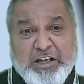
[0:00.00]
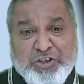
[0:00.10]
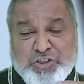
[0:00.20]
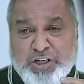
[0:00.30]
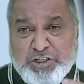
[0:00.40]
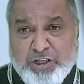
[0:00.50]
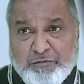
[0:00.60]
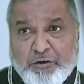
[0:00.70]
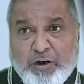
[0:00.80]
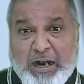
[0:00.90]
Instruction
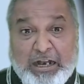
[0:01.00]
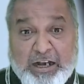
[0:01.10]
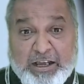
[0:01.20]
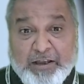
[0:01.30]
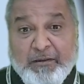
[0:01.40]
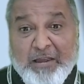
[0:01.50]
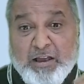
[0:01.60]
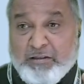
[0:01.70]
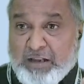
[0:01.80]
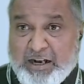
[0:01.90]
for handling,
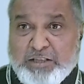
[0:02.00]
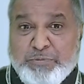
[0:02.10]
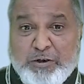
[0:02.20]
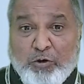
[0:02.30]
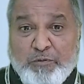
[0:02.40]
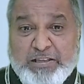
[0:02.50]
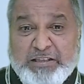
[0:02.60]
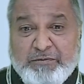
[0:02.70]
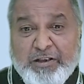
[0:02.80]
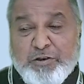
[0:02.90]
that has been always
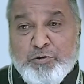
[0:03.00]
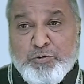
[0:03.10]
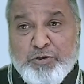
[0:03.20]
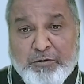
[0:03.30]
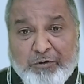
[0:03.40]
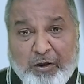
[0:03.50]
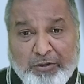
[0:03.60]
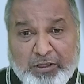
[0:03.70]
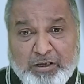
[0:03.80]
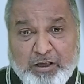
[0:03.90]
given, use of
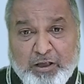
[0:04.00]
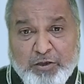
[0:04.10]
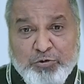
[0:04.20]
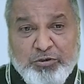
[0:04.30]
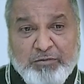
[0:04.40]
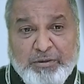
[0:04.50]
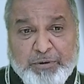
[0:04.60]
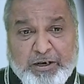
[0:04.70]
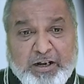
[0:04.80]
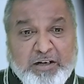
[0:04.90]
on the use of the
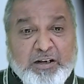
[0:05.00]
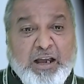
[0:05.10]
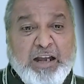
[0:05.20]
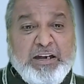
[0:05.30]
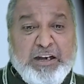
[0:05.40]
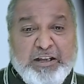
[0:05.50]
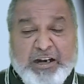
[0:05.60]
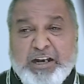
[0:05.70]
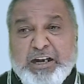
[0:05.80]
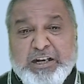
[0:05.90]
product and
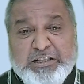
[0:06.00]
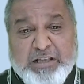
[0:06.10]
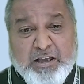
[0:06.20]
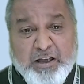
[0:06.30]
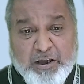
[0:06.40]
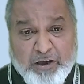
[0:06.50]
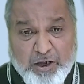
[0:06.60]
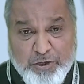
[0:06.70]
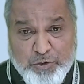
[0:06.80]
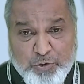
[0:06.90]
ingredients
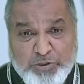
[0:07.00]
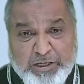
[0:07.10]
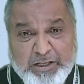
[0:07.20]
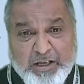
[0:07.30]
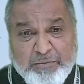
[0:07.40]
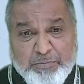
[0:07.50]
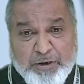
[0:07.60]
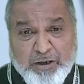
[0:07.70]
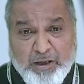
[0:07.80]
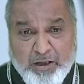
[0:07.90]
used in
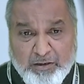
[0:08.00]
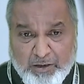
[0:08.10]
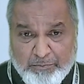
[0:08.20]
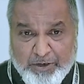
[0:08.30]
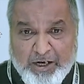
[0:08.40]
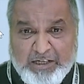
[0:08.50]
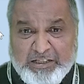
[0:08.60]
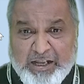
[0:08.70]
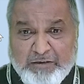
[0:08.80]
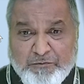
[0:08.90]
the products
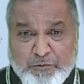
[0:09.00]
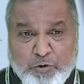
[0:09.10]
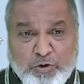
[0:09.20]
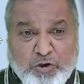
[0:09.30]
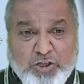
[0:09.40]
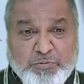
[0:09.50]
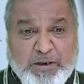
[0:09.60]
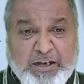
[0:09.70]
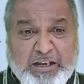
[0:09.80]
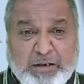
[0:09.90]
like food,
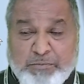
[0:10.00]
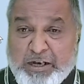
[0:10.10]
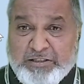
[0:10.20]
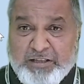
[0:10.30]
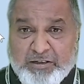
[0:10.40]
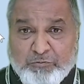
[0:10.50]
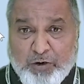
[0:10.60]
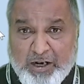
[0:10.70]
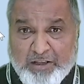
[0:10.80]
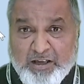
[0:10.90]
cosmetic and medicine.
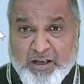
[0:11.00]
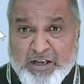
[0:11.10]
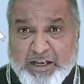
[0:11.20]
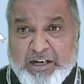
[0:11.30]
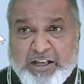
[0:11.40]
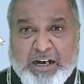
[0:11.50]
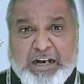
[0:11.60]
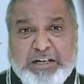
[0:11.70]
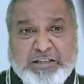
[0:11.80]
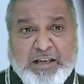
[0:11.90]
What are the
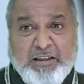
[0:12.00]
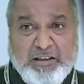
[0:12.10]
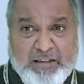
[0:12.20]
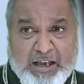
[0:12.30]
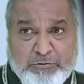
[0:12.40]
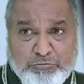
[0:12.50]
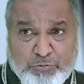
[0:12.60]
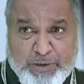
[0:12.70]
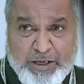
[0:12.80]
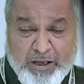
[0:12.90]
ingredients are there, they have to
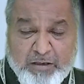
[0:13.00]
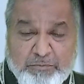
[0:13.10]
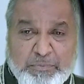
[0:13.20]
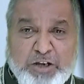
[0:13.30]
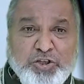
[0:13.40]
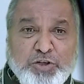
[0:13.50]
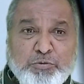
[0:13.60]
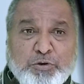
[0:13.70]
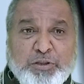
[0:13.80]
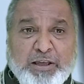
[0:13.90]
be mentioned
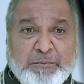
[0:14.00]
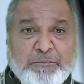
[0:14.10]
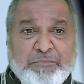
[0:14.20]
over there.